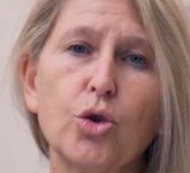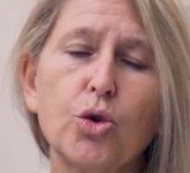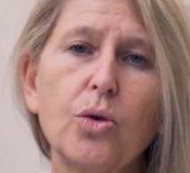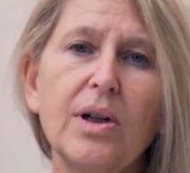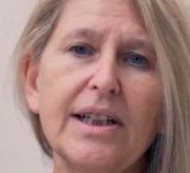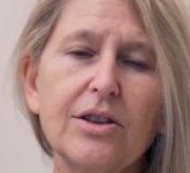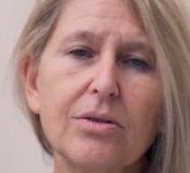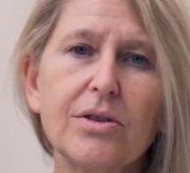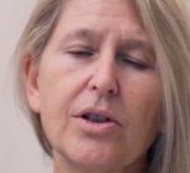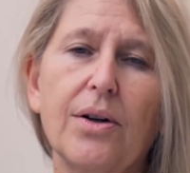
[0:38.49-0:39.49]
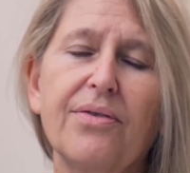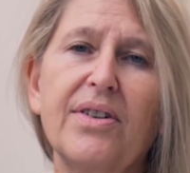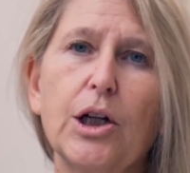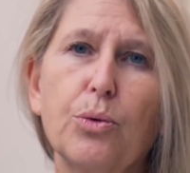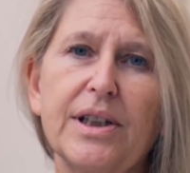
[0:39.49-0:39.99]
two liters of
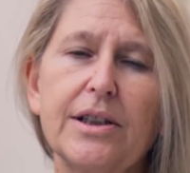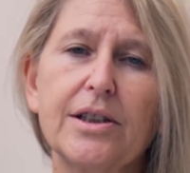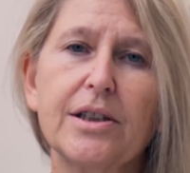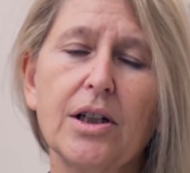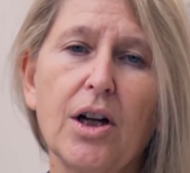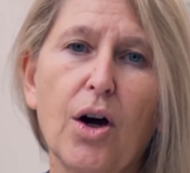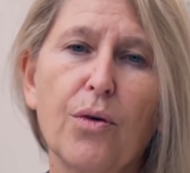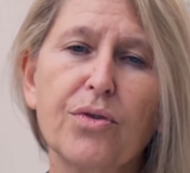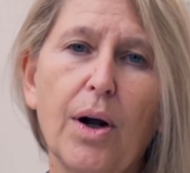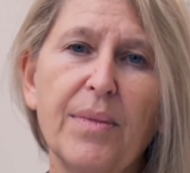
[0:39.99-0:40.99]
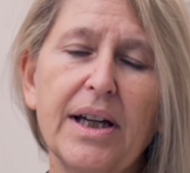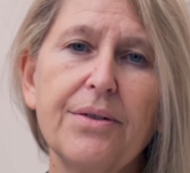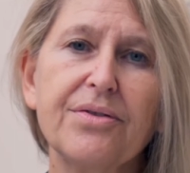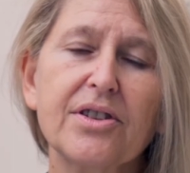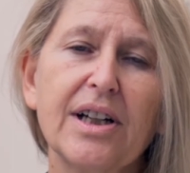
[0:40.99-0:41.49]
liquids from
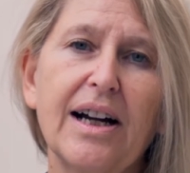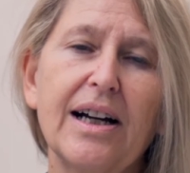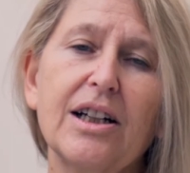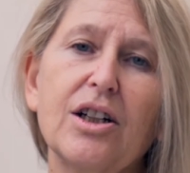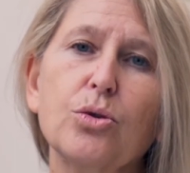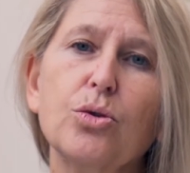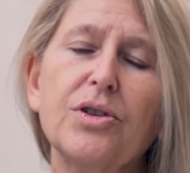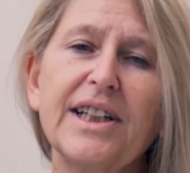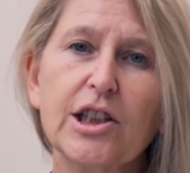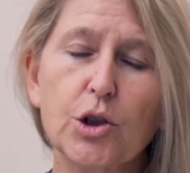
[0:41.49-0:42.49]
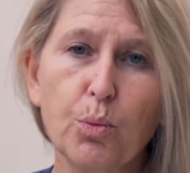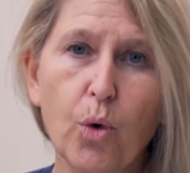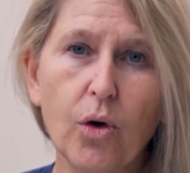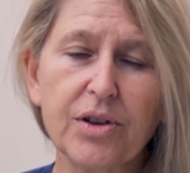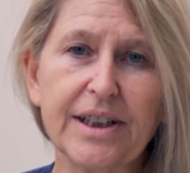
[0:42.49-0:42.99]
iftar to the next
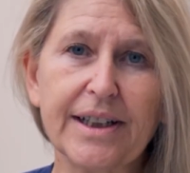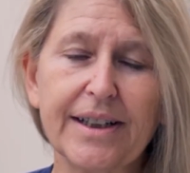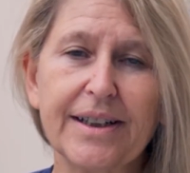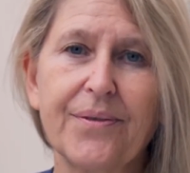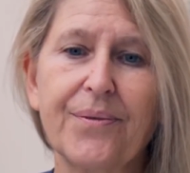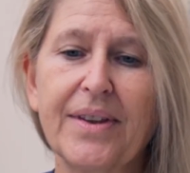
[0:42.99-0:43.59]
morning.